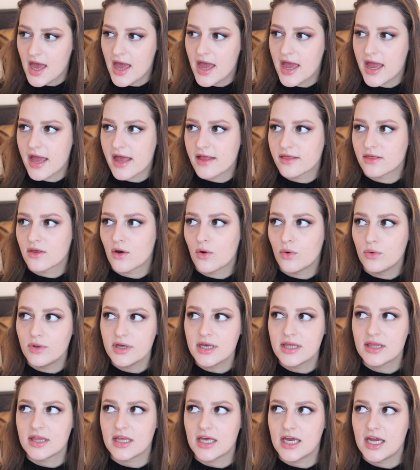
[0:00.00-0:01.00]
And the
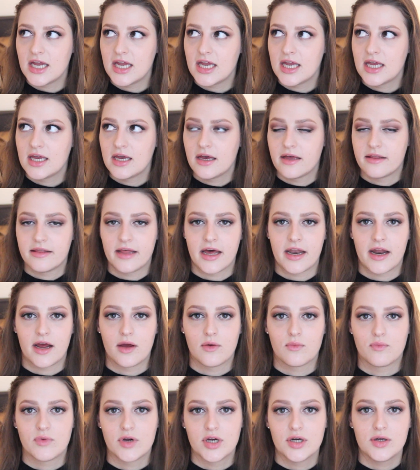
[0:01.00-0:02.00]
only thing that I
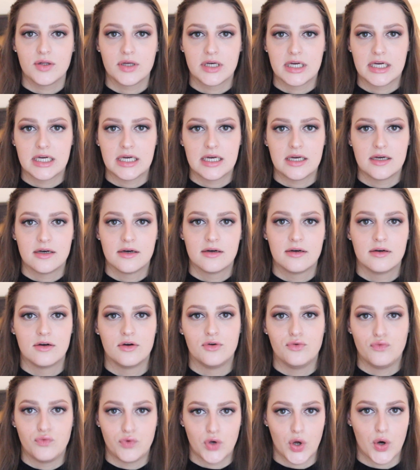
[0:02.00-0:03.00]
really
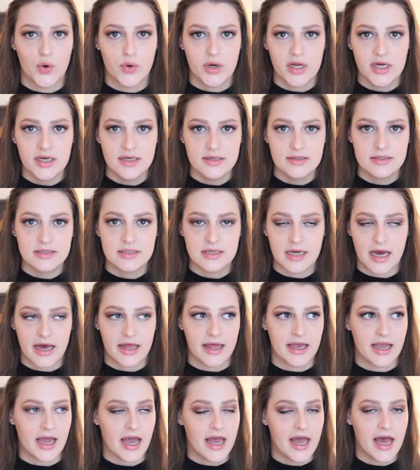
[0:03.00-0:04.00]
noticed,
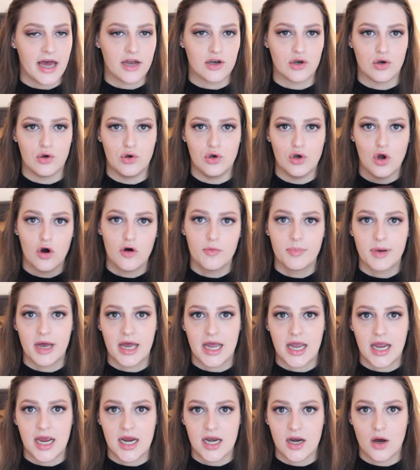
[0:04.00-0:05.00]
I had no
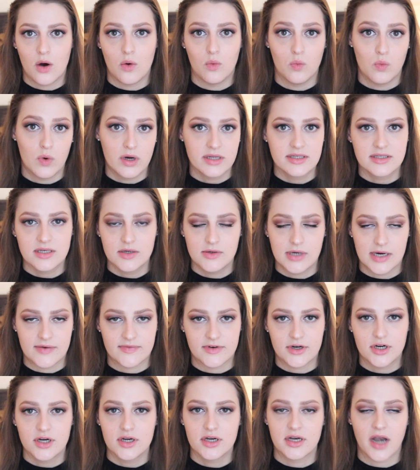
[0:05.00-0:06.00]
pain
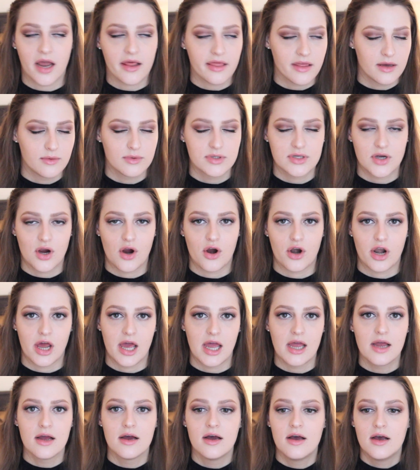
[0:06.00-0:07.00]
whatsoever, nothing was
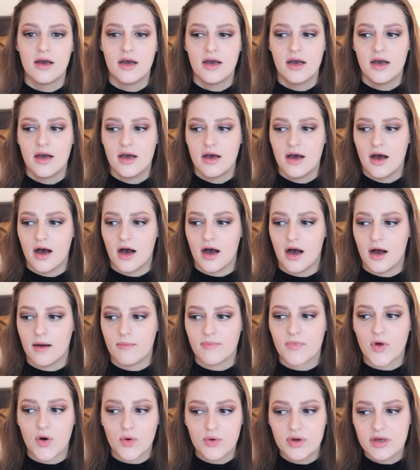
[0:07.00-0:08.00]
hurting.
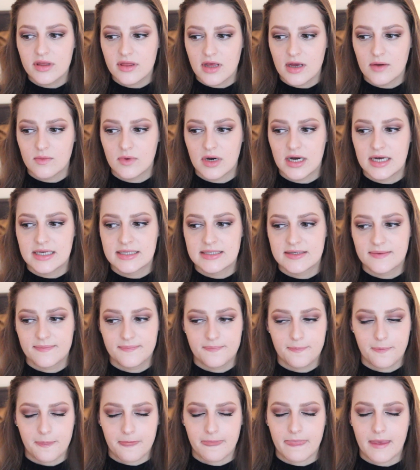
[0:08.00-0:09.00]
The only thing was
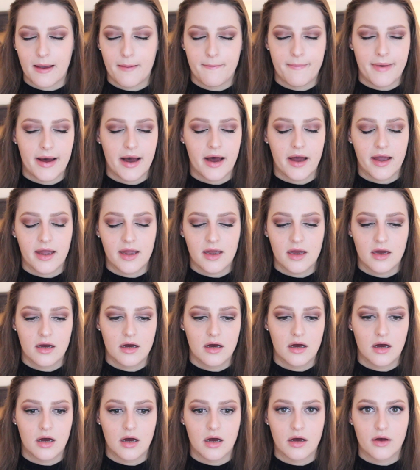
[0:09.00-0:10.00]

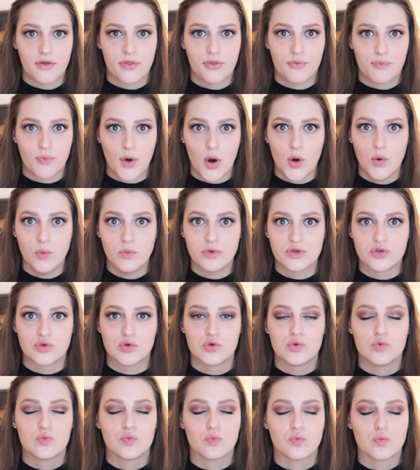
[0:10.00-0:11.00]
my throat was
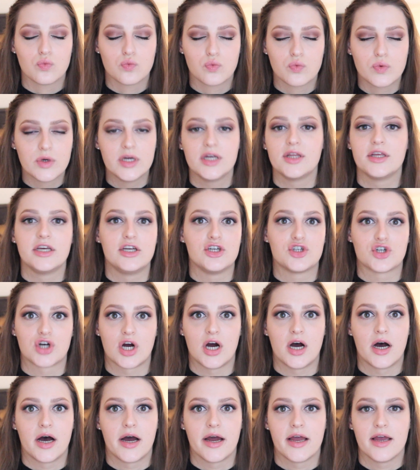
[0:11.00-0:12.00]
really
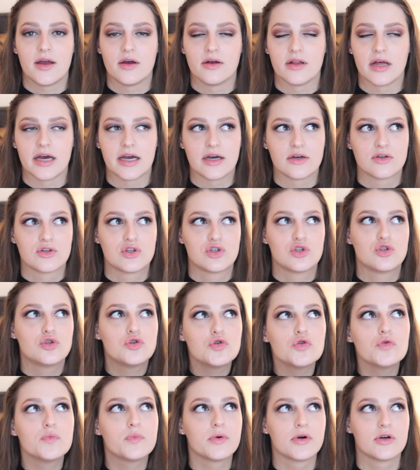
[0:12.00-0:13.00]
dry, like
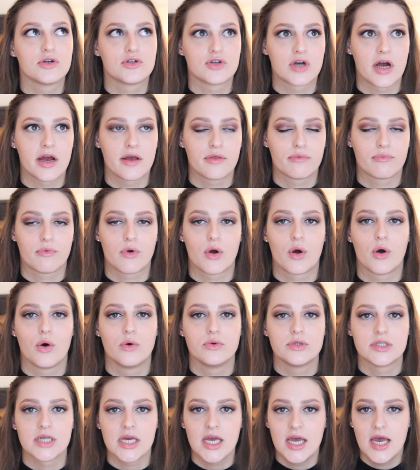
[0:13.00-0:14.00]
super dry
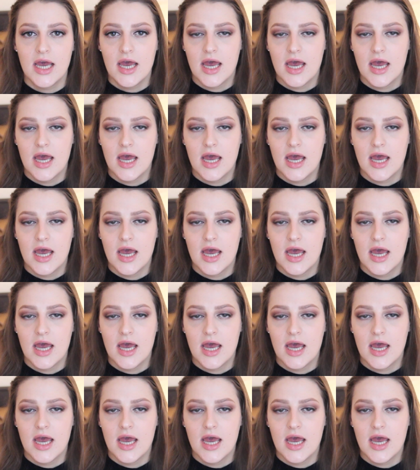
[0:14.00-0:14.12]
throat,